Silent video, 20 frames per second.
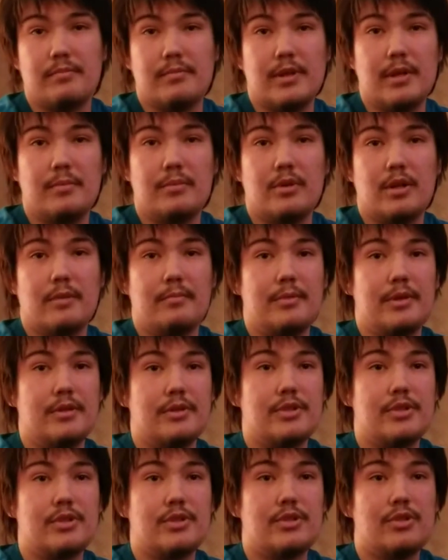People have been
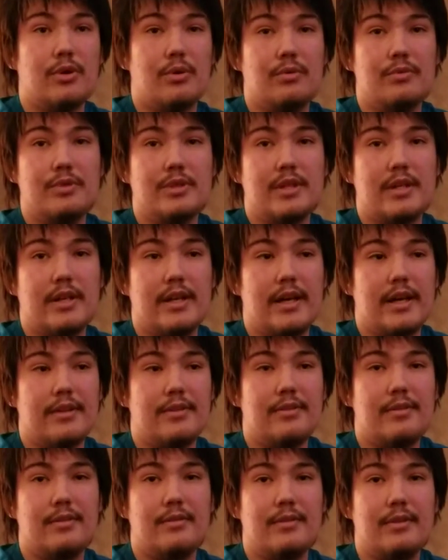stoned to
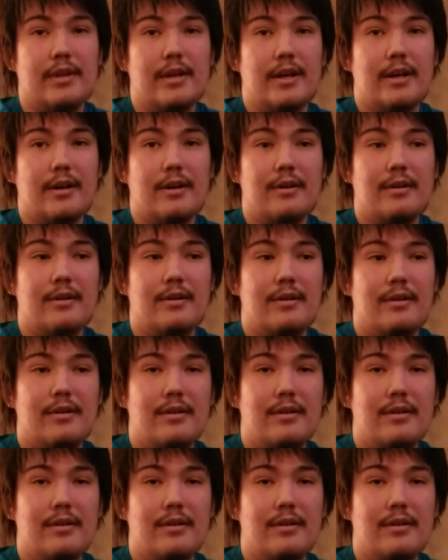death there.